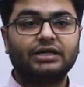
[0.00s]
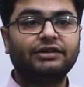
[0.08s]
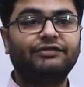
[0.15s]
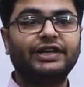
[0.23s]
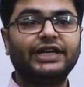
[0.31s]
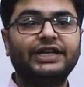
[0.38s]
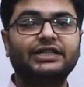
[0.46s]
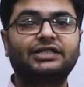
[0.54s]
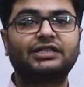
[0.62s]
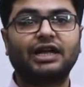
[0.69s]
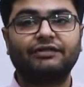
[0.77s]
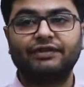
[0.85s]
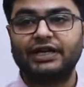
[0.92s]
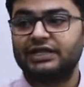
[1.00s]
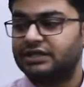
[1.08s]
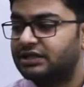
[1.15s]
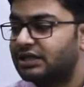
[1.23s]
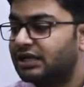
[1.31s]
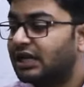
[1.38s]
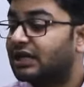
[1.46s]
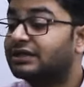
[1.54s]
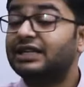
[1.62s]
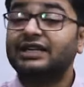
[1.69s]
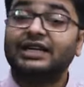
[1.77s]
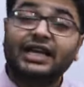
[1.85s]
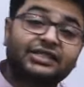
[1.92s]
The various surveys,
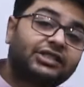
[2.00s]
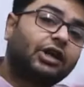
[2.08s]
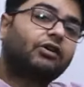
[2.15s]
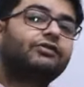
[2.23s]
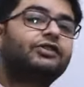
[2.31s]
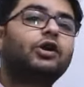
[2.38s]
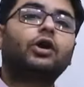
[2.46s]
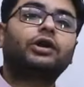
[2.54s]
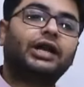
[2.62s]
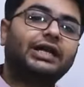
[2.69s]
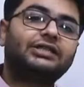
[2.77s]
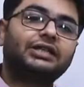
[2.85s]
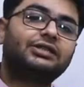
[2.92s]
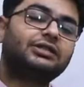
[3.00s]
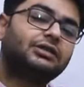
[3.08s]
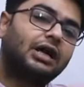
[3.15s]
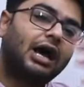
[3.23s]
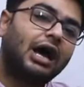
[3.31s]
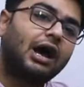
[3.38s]
the nature of the organization,